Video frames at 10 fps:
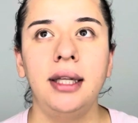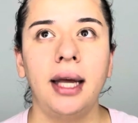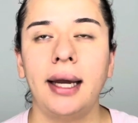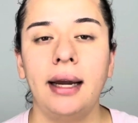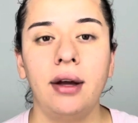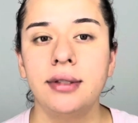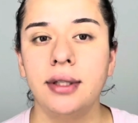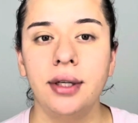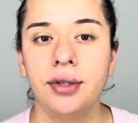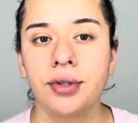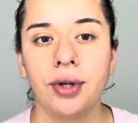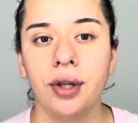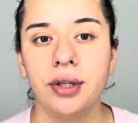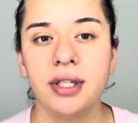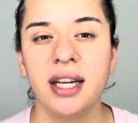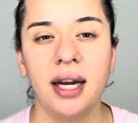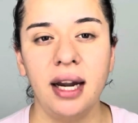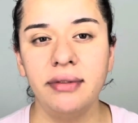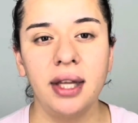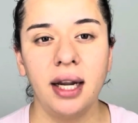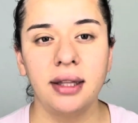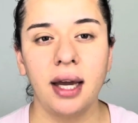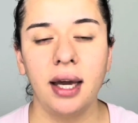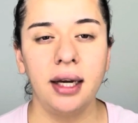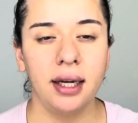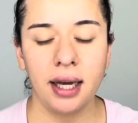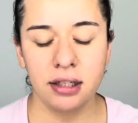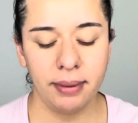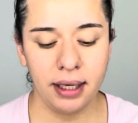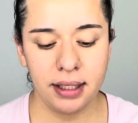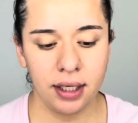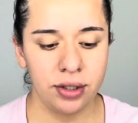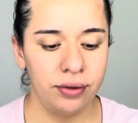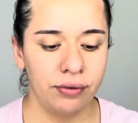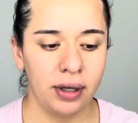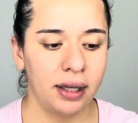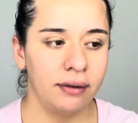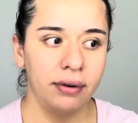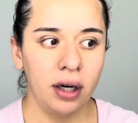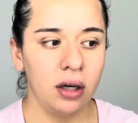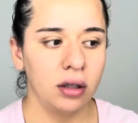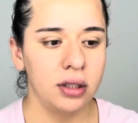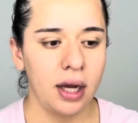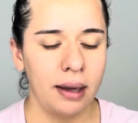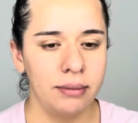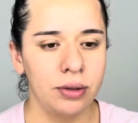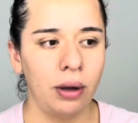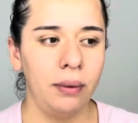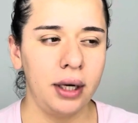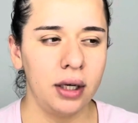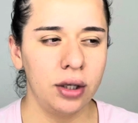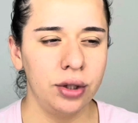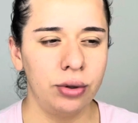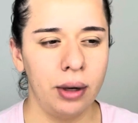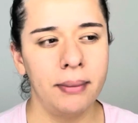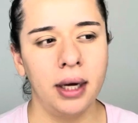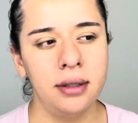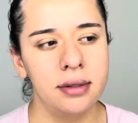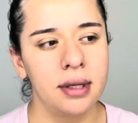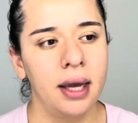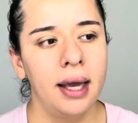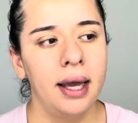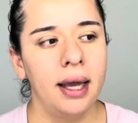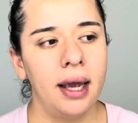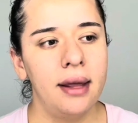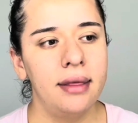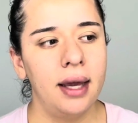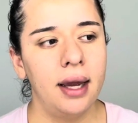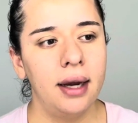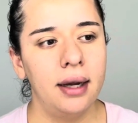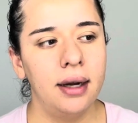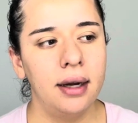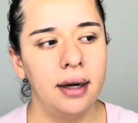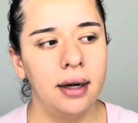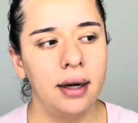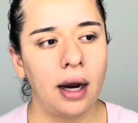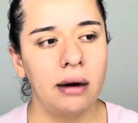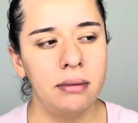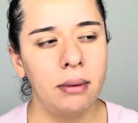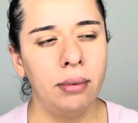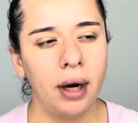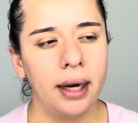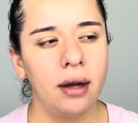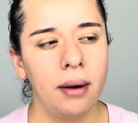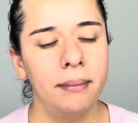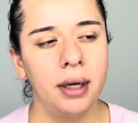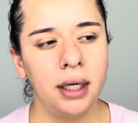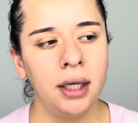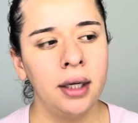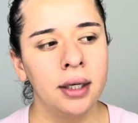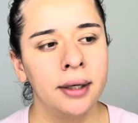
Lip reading: like, I lost the $100, and I left it at that. I didn't catch my attention for like a very long time, so I waited a good 3 months, and then I remember I got money,